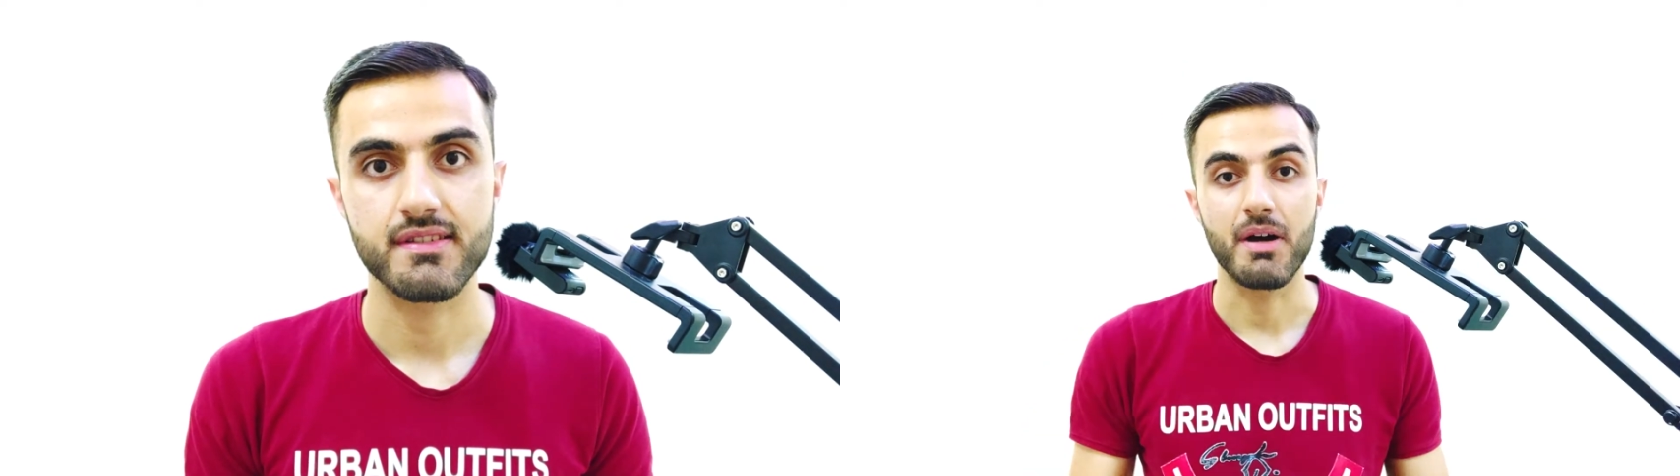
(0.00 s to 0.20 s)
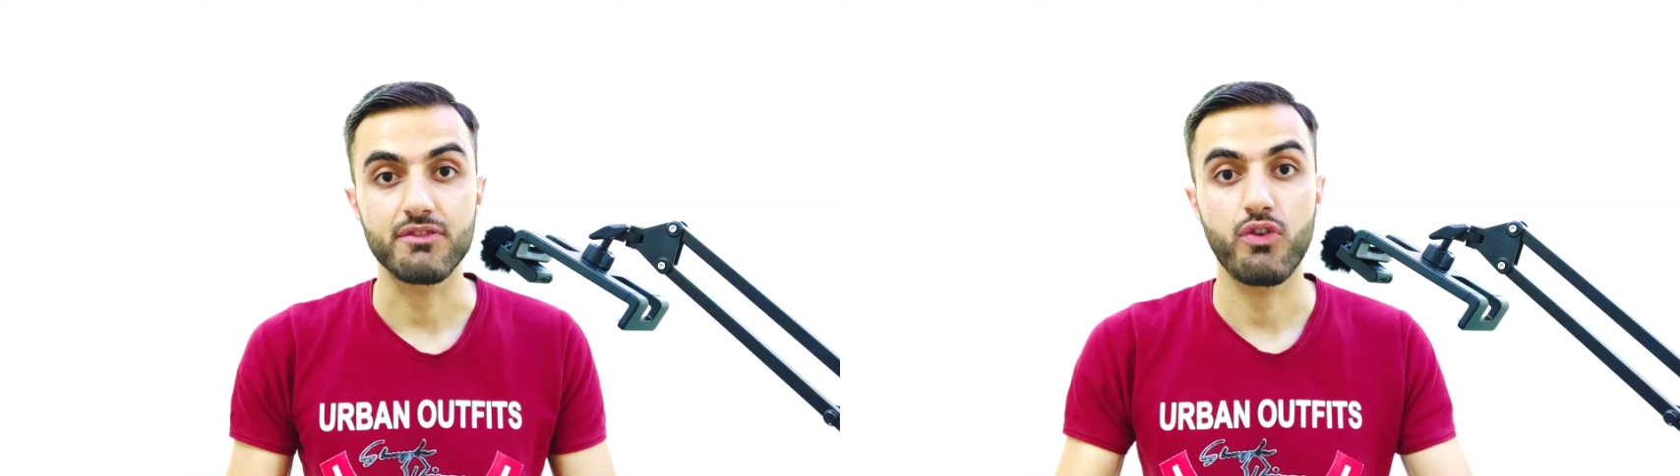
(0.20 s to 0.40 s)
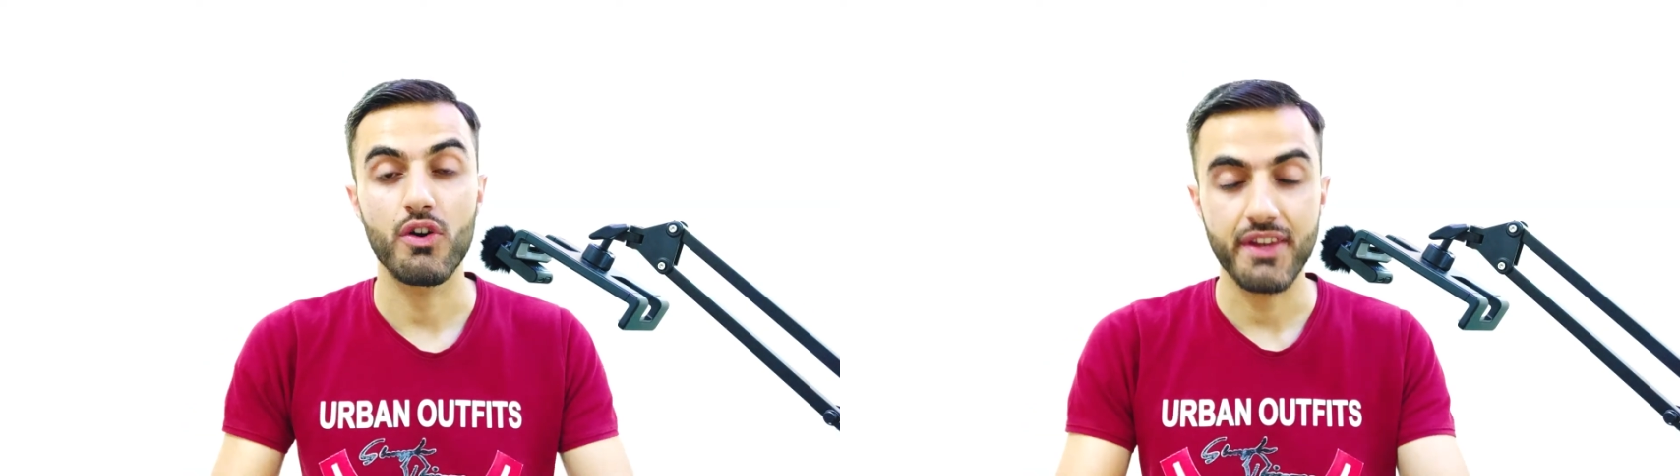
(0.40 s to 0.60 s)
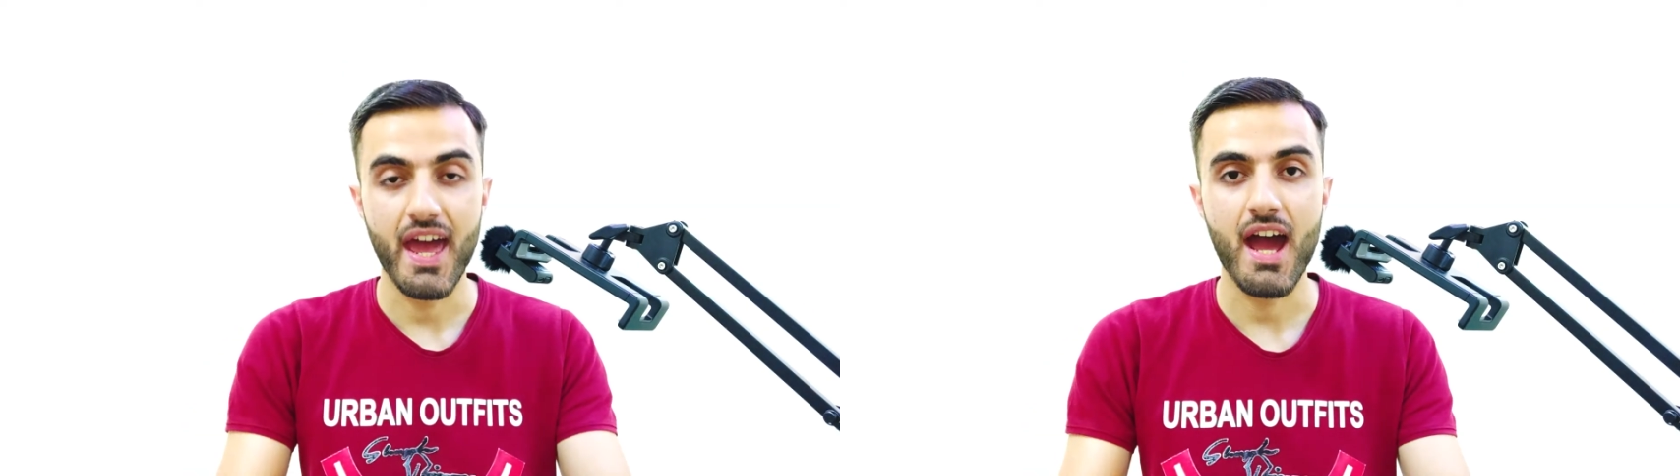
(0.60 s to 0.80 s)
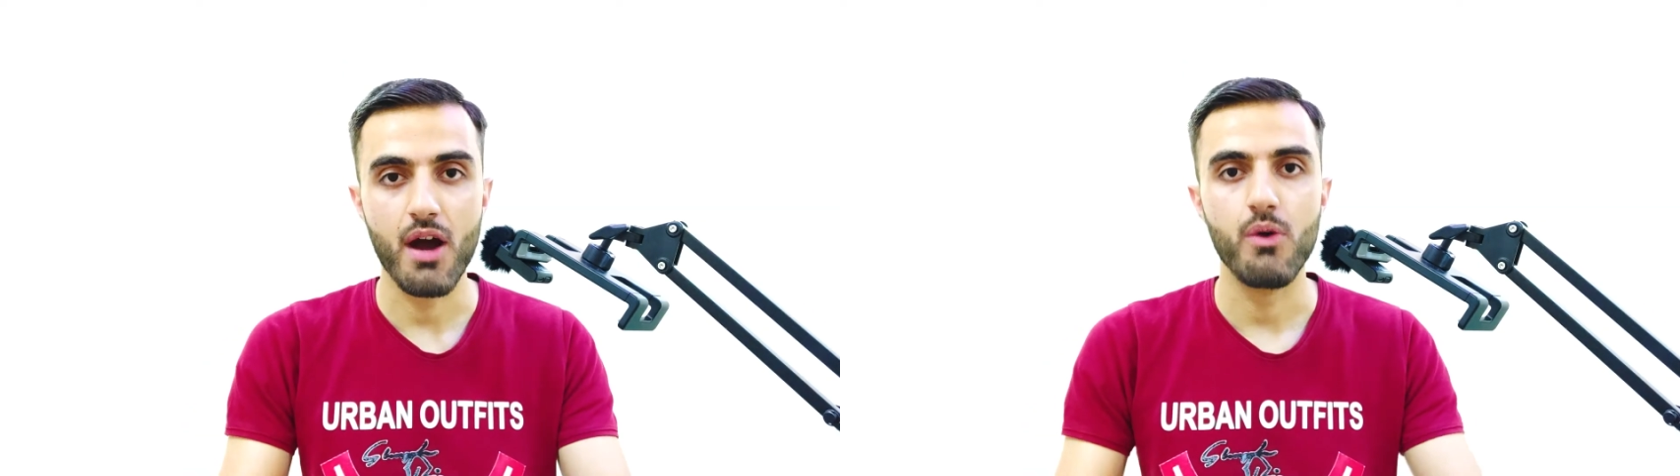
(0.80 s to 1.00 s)
But for
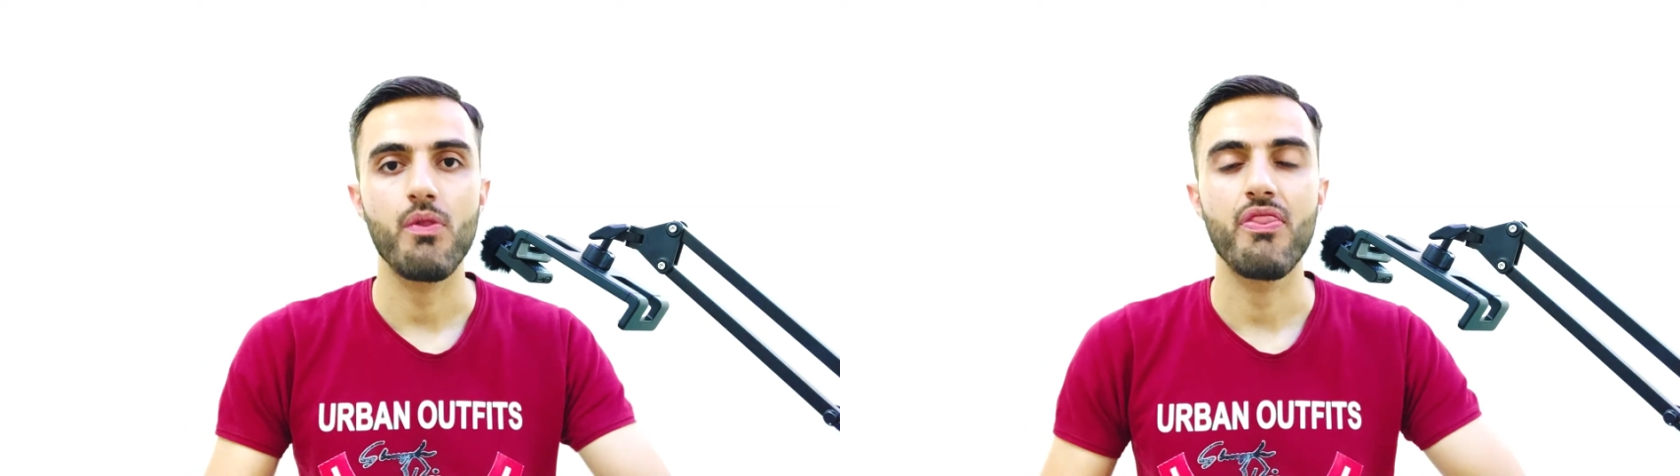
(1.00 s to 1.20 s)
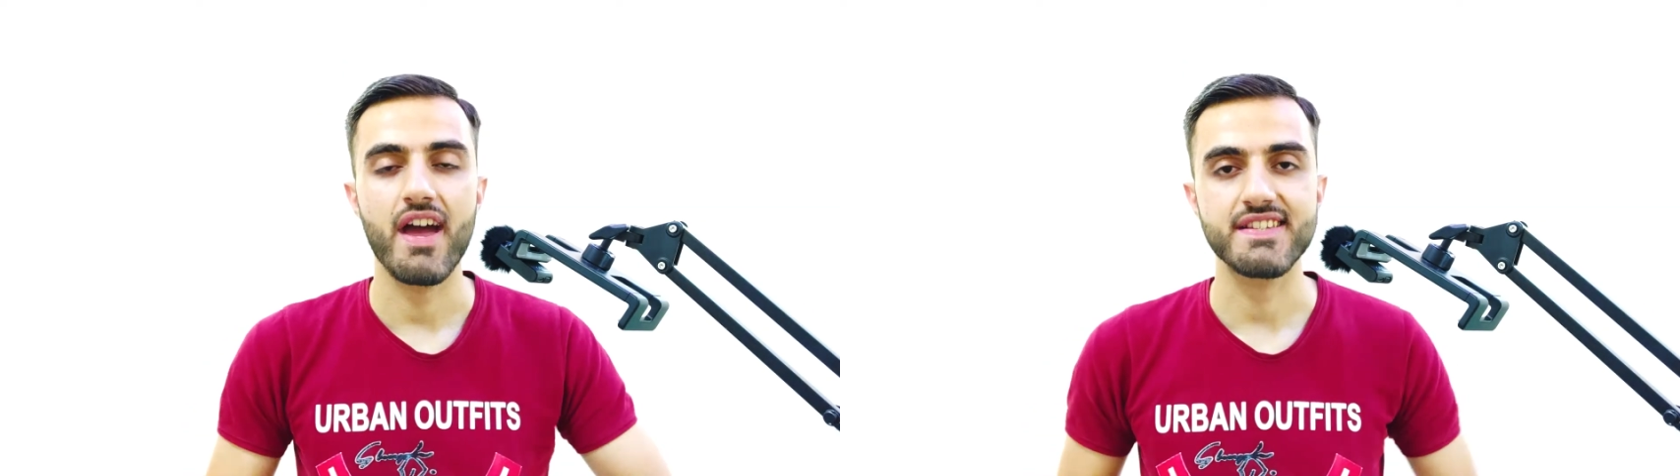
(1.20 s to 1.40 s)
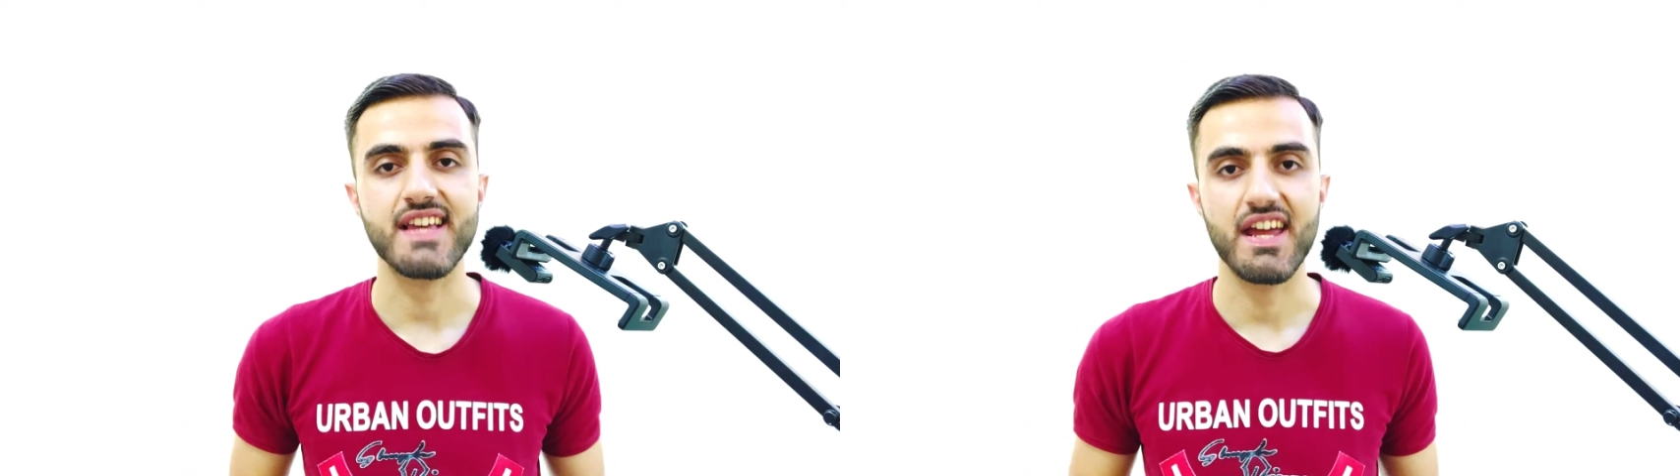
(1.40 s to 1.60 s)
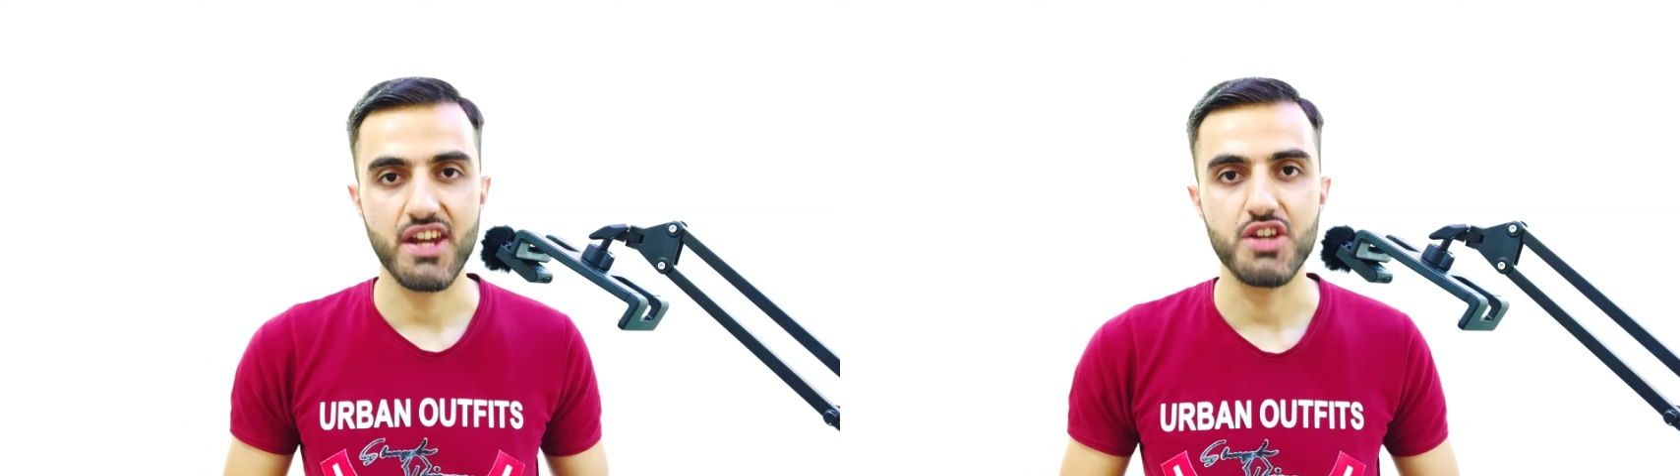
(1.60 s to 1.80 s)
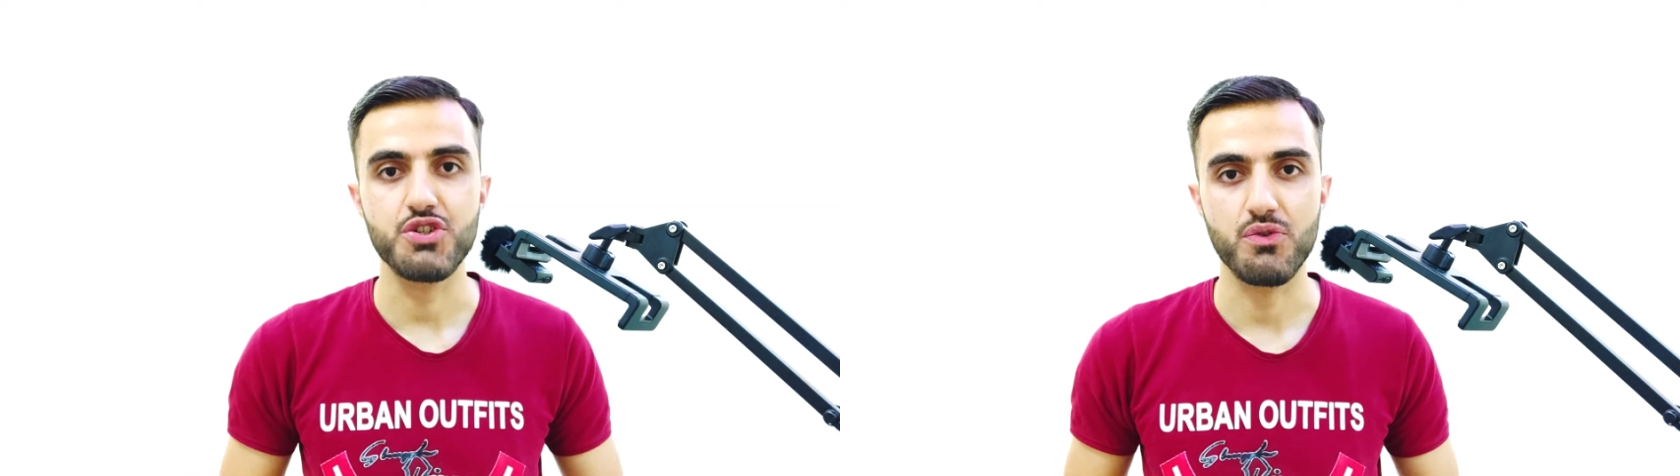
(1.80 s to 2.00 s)
now, that's an
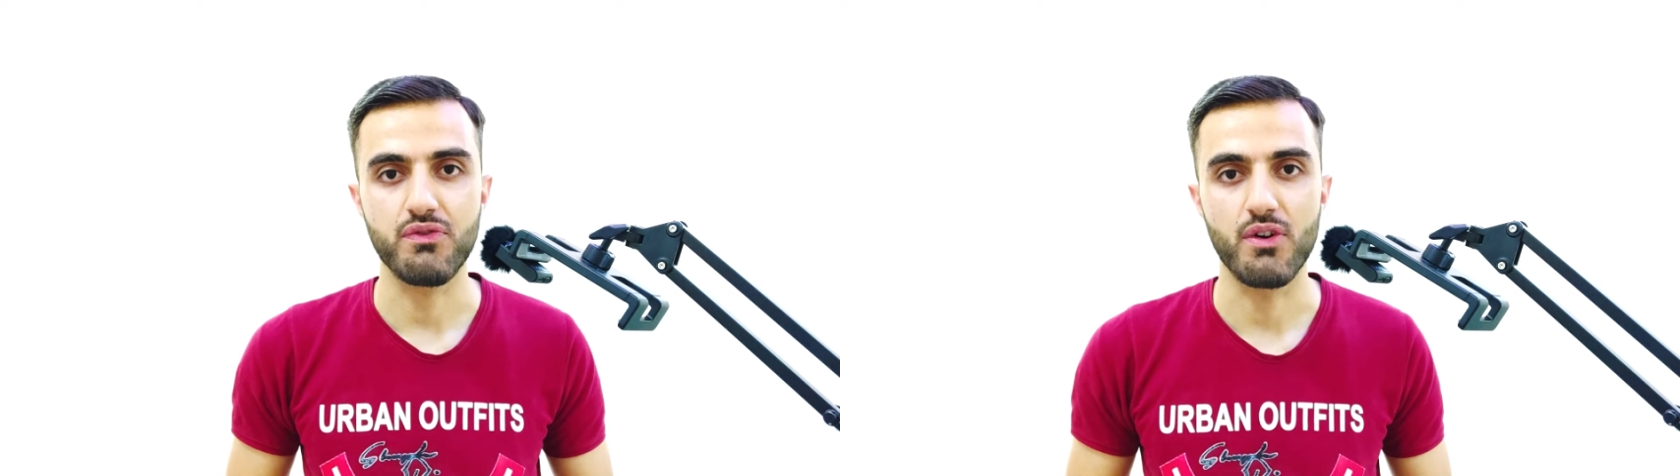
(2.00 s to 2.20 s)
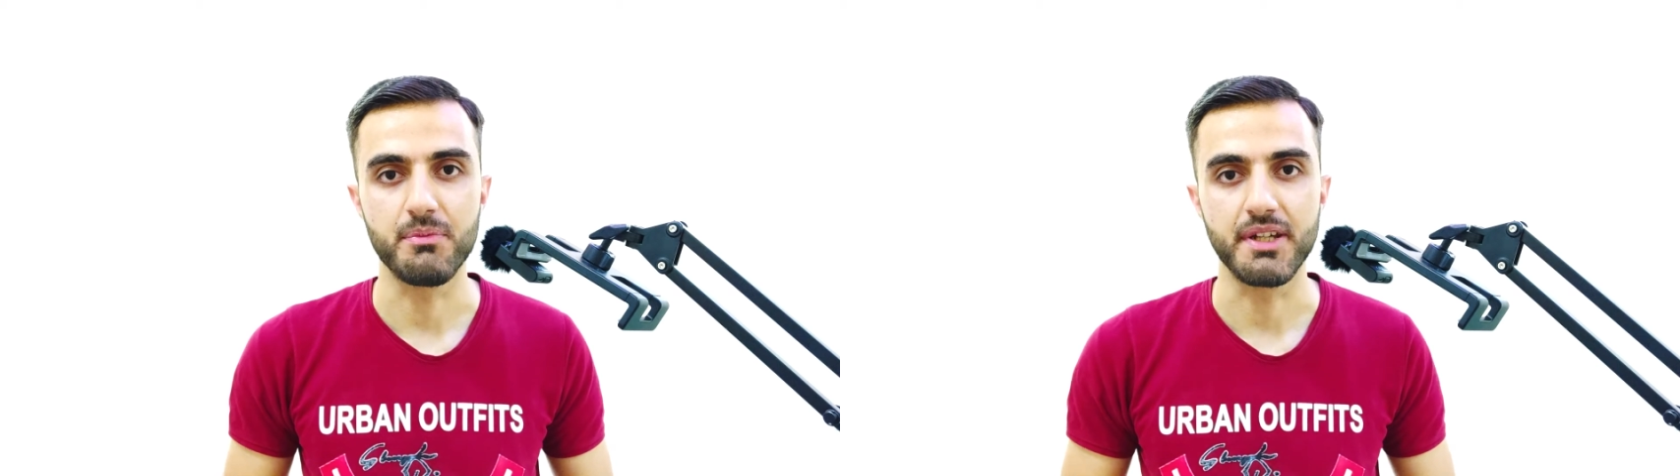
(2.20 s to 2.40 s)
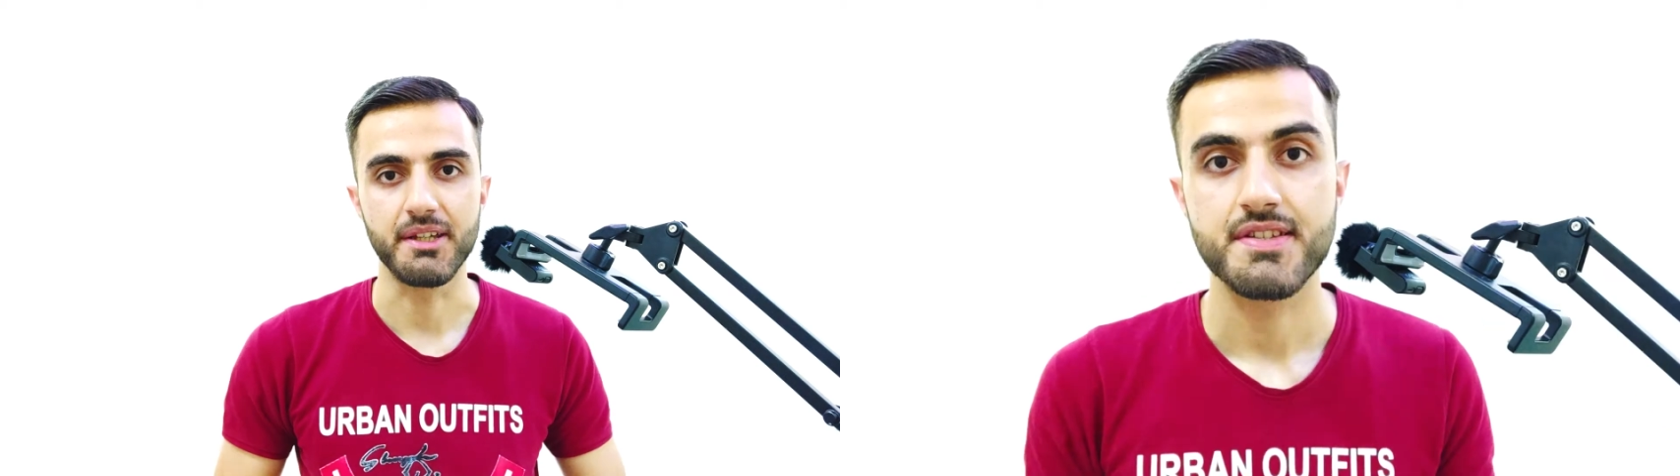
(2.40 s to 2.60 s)
issue for me.